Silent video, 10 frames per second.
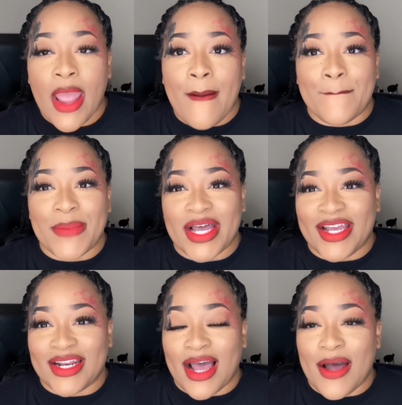But
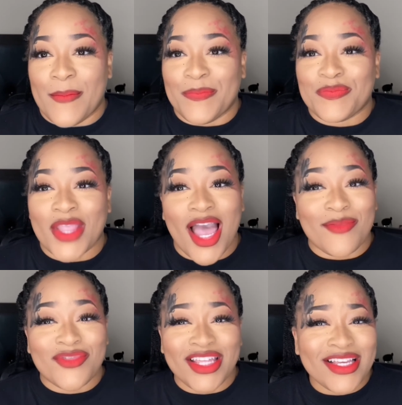I'm
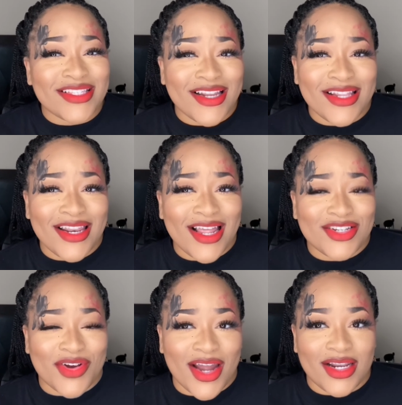really excited that I
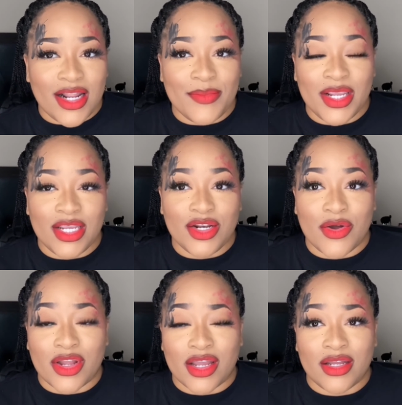tried it. I mean, you know,
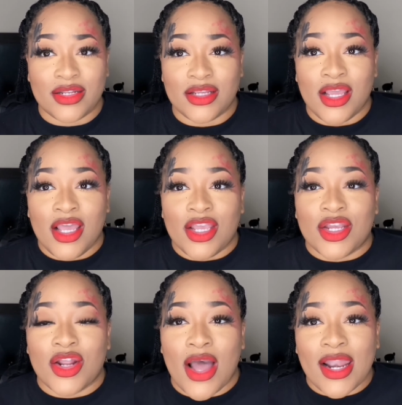
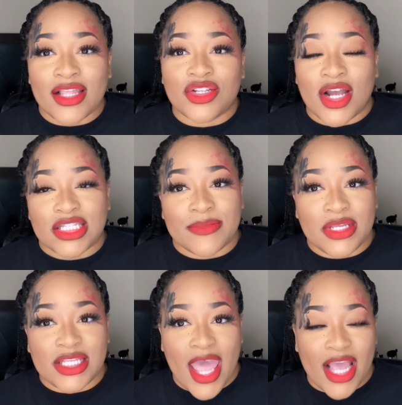I like to try some of these
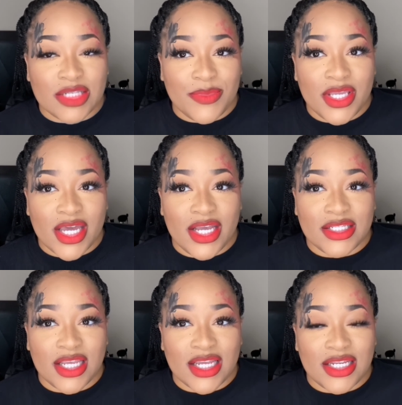hacks because
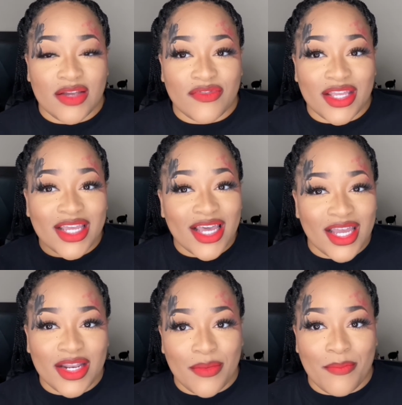it could definitely cut
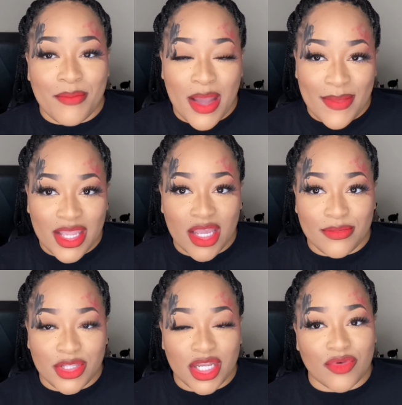my makeup
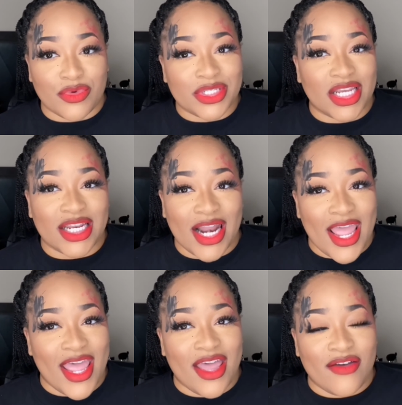look and routine in
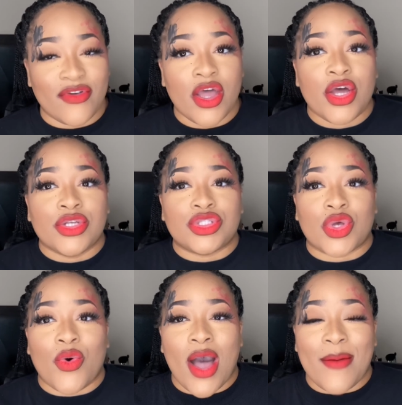half.
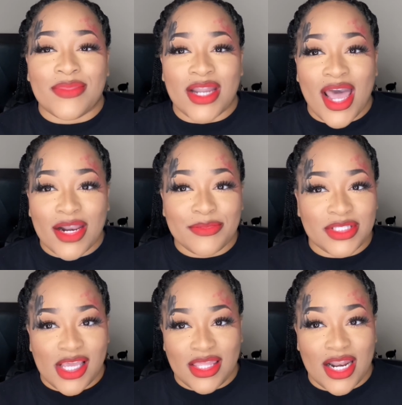So I'm not
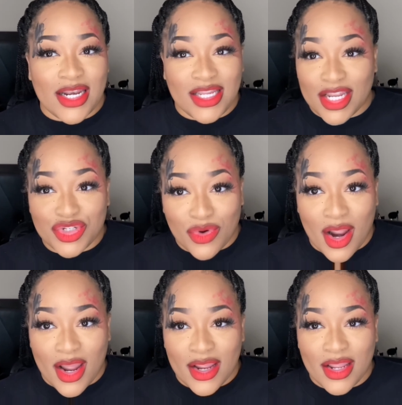upset that I did
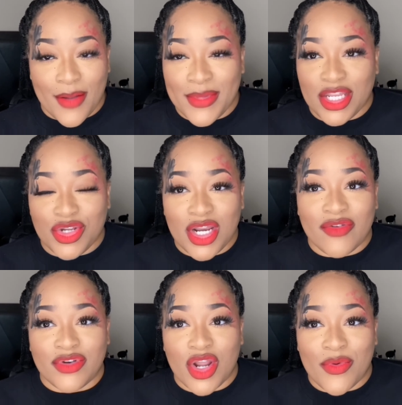try. I mean, you never
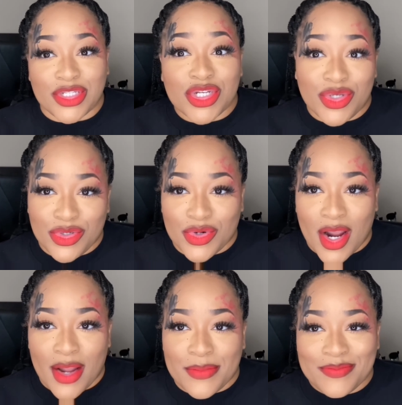know until you try.